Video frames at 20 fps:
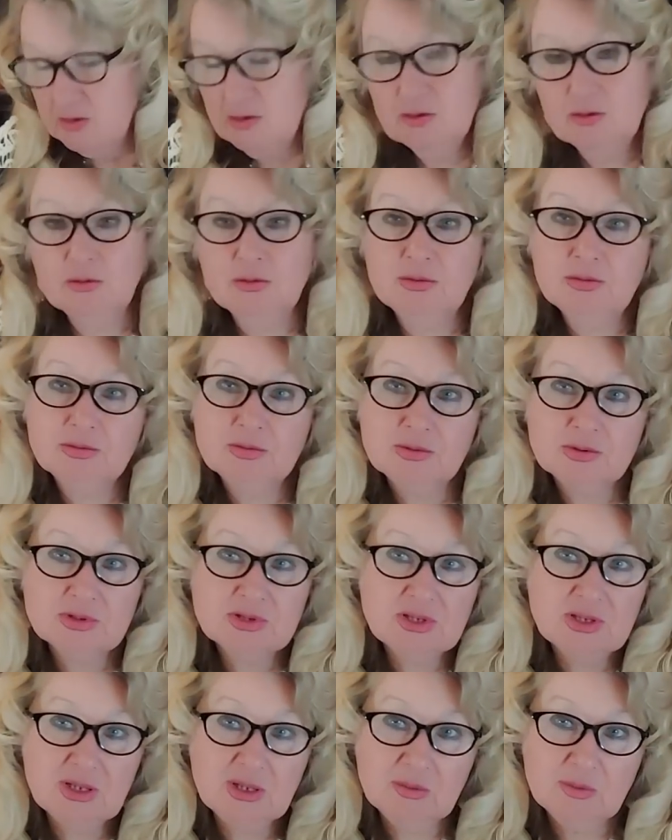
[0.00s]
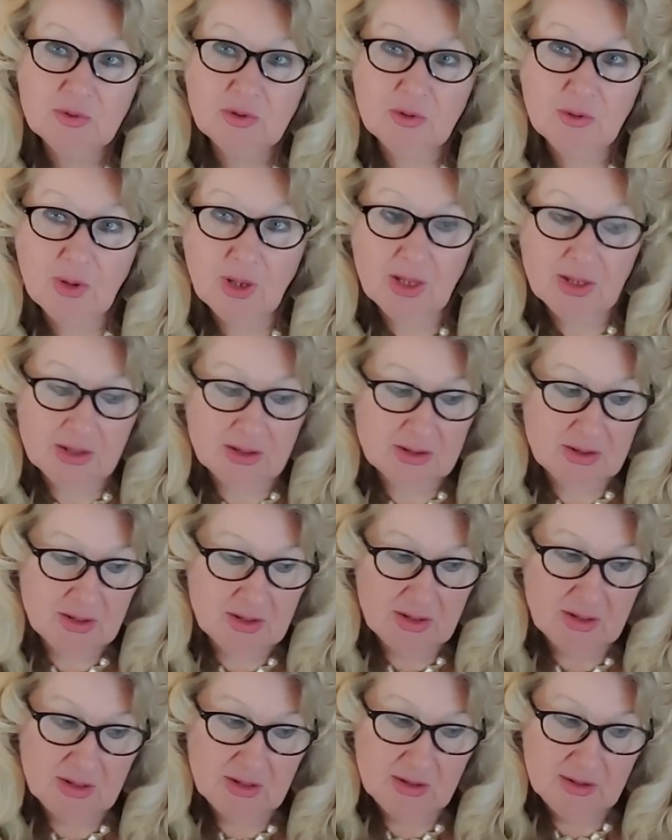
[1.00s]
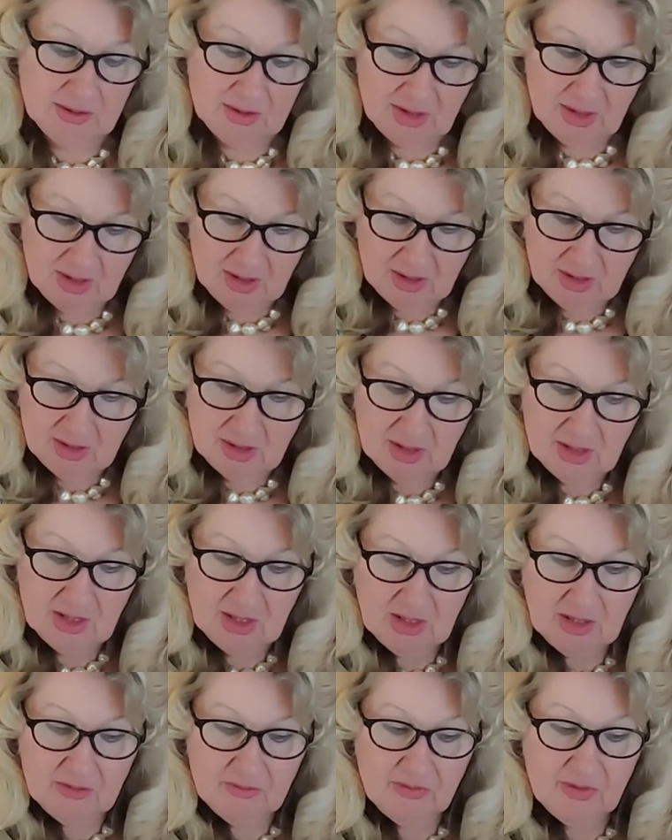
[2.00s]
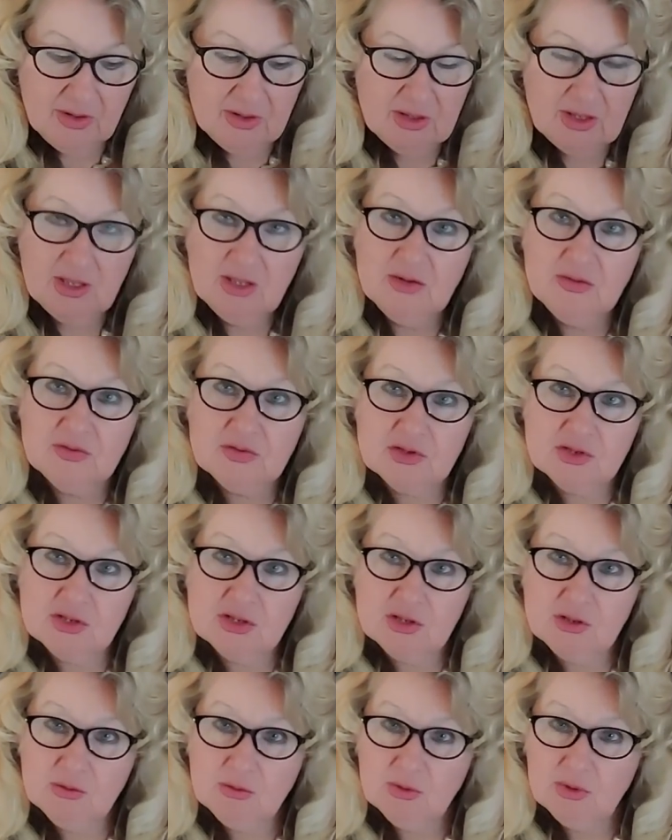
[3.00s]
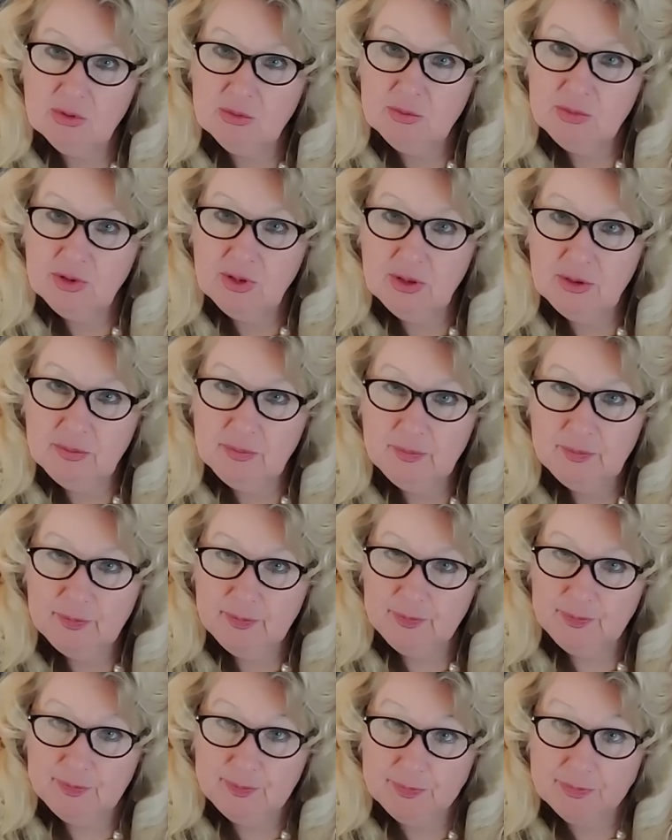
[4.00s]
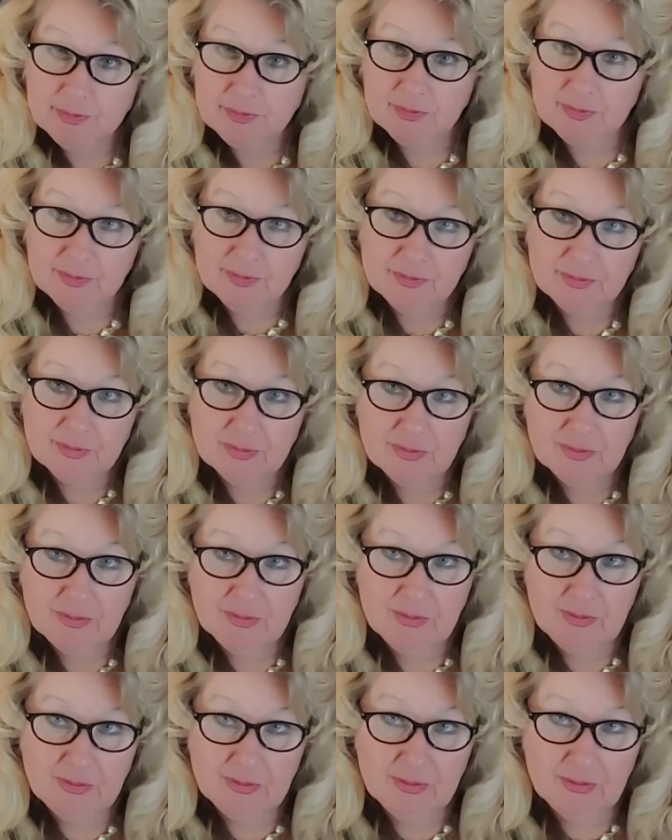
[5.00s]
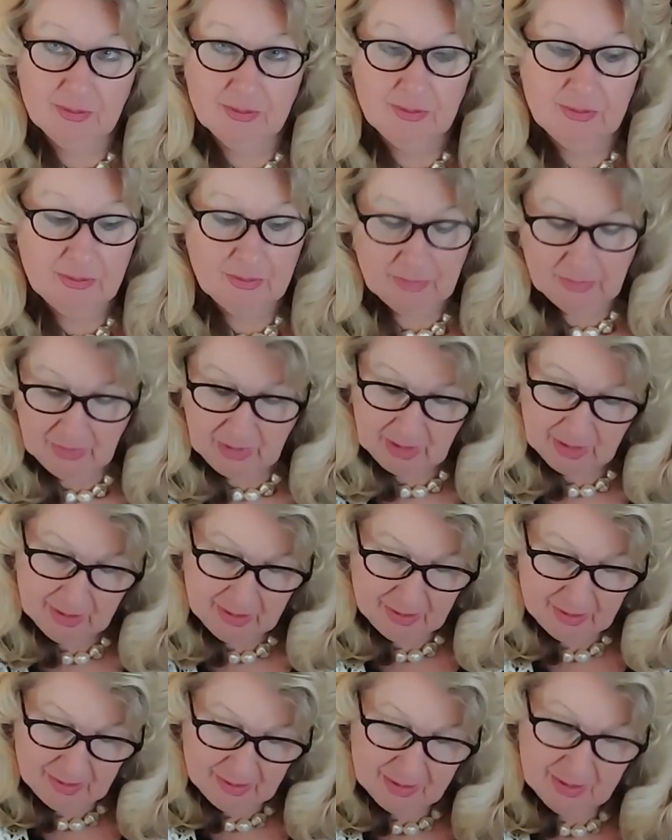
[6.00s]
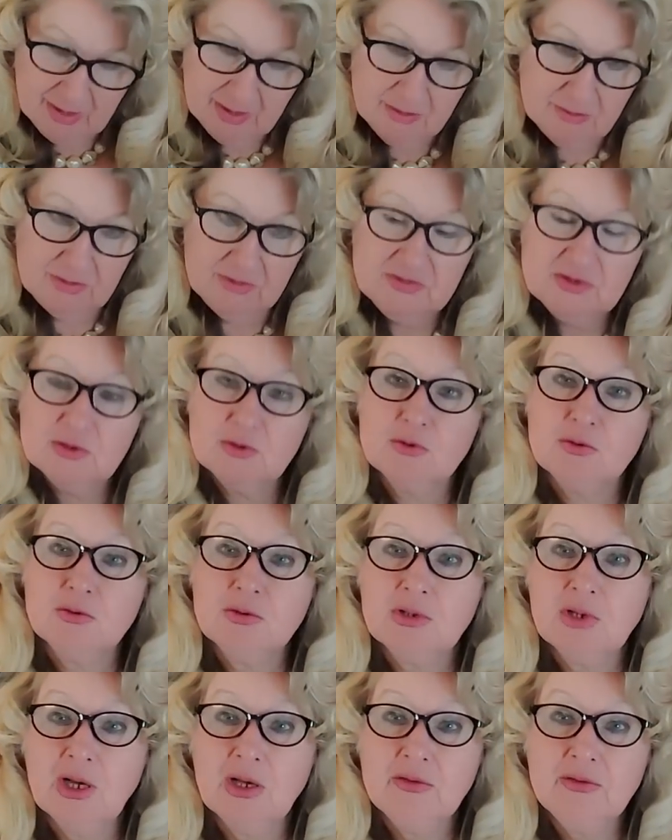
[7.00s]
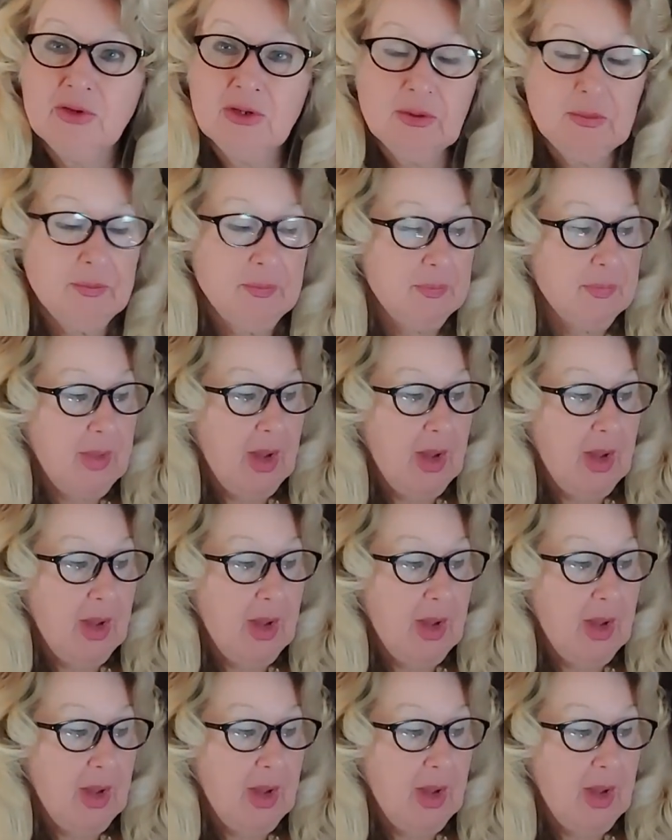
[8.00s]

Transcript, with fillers: So sleep quietly, even if she will be mm-hmm, like with screwdriver,